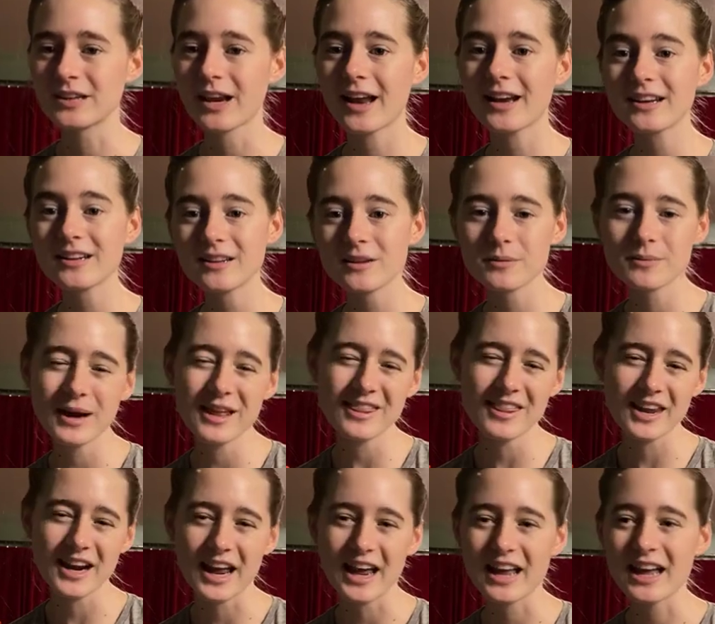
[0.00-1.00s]
and in the way
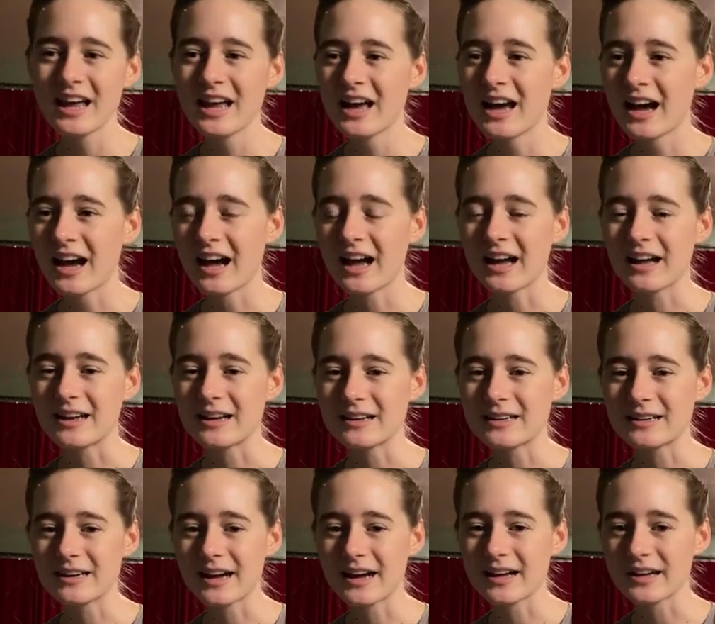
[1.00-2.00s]
that
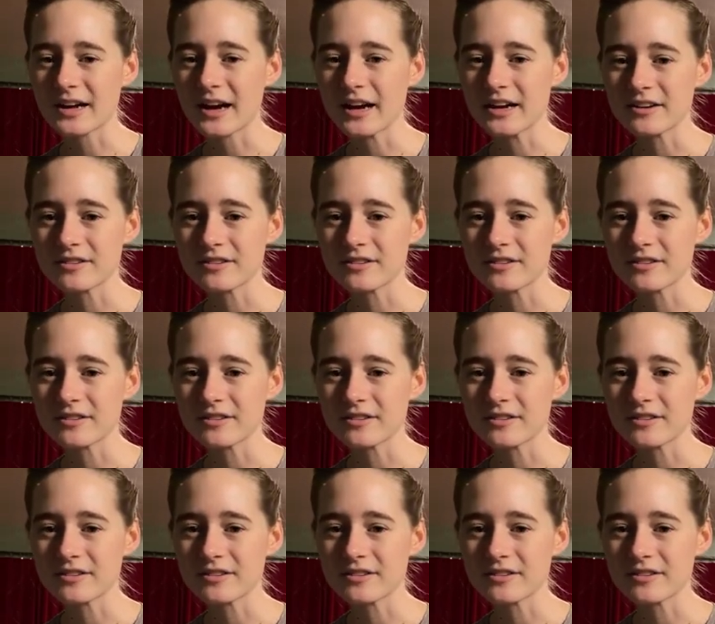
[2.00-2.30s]
I kind